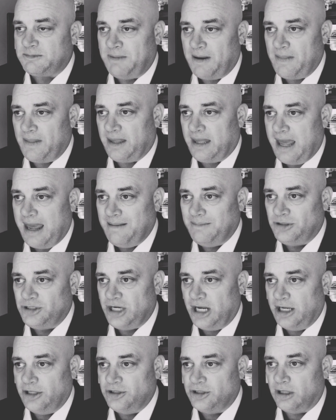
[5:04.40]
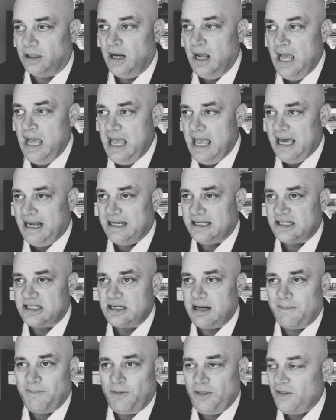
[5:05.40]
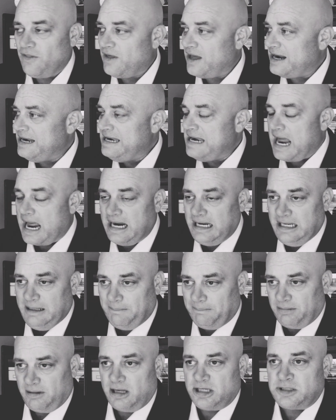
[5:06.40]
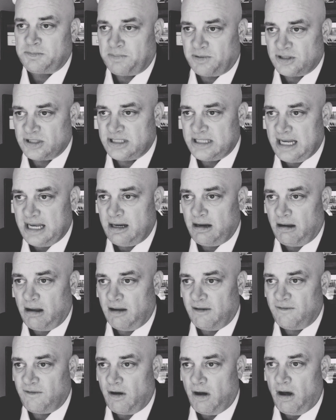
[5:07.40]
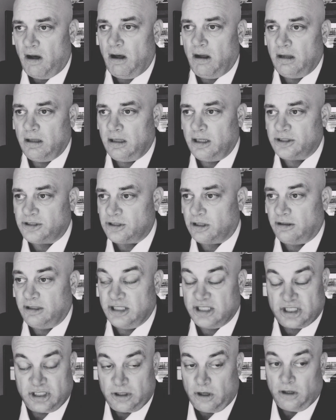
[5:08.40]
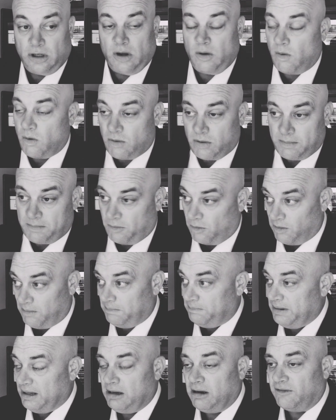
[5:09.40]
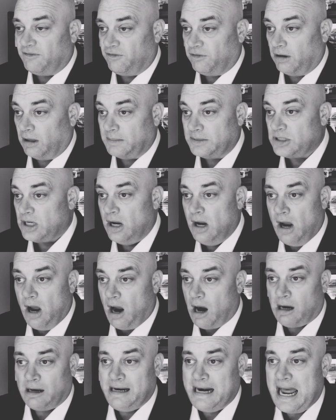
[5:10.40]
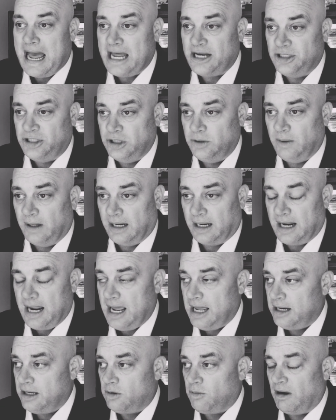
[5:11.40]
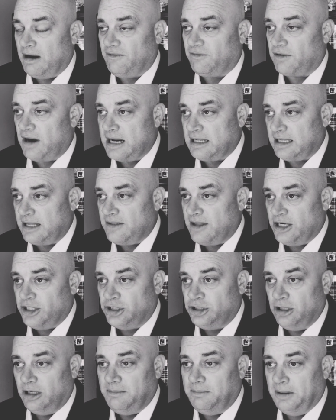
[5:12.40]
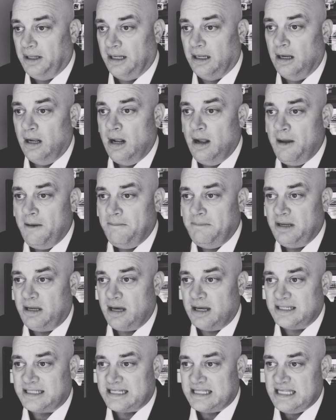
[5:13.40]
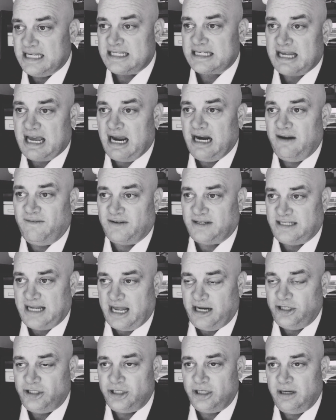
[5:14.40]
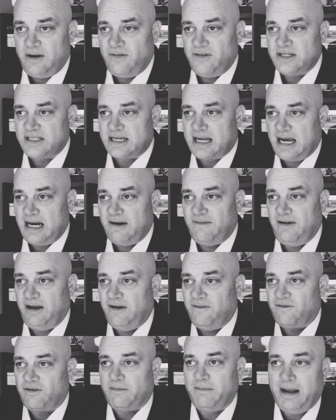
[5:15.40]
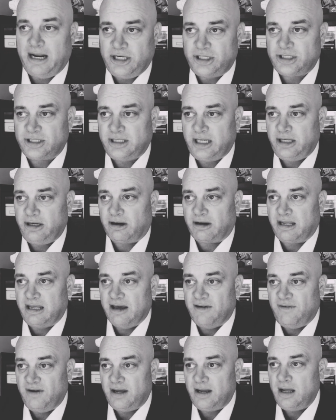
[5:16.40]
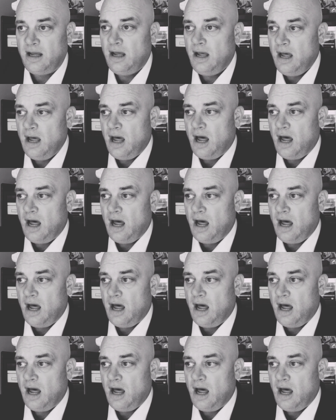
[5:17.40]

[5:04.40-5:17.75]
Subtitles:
been the game changer. And it's something that 90+% of all attorneys, solo or bigger firms, are not doing. And quite frankly, they should be. Because this kind of attention, this kind of information that you're giving,